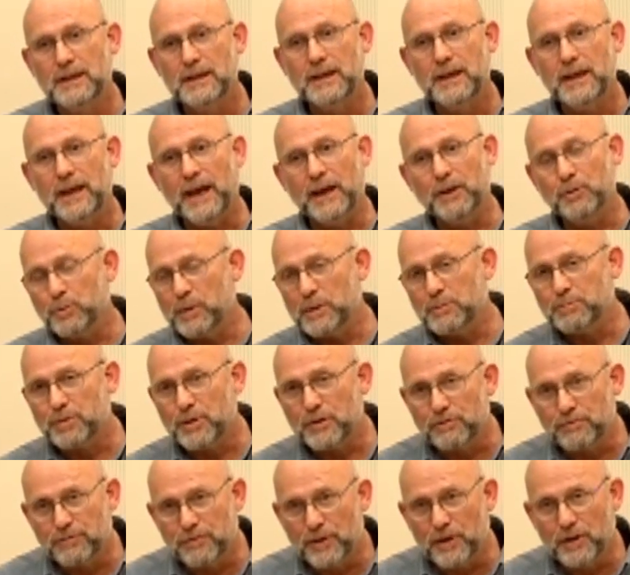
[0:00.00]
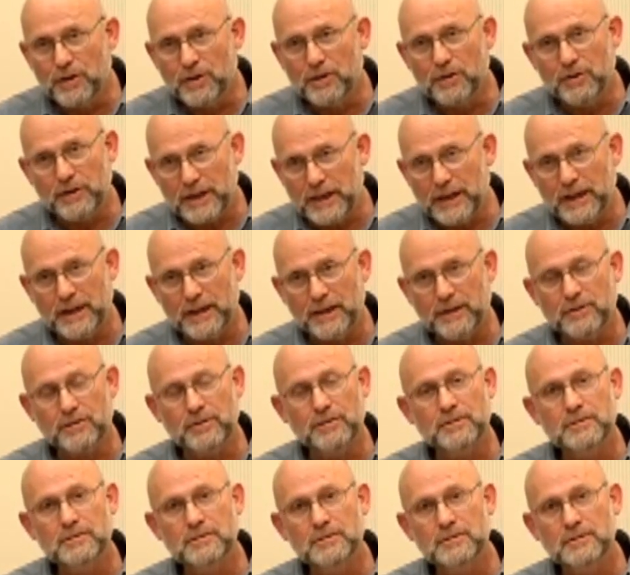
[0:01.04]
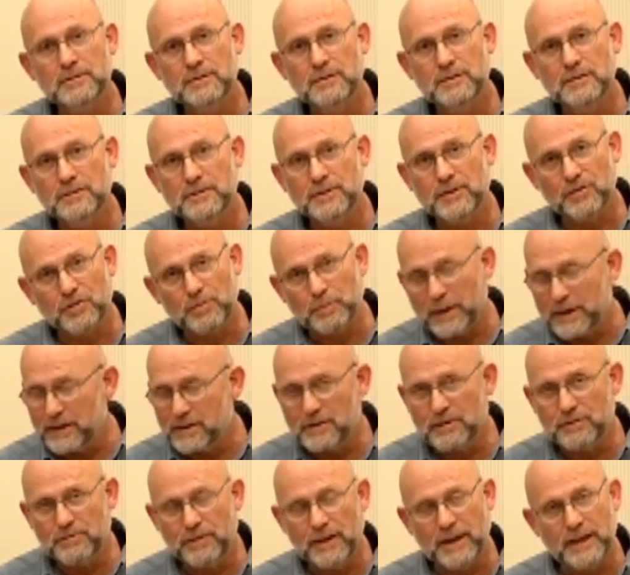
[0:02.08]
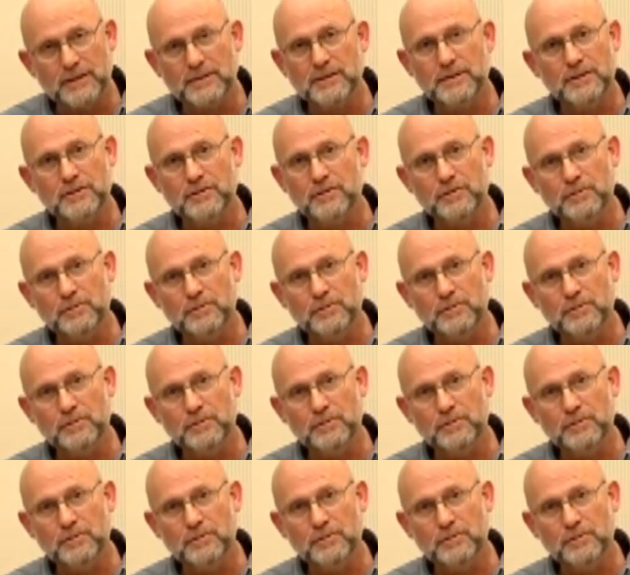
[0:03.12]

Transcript: and we prefer it, despite the fact that it's of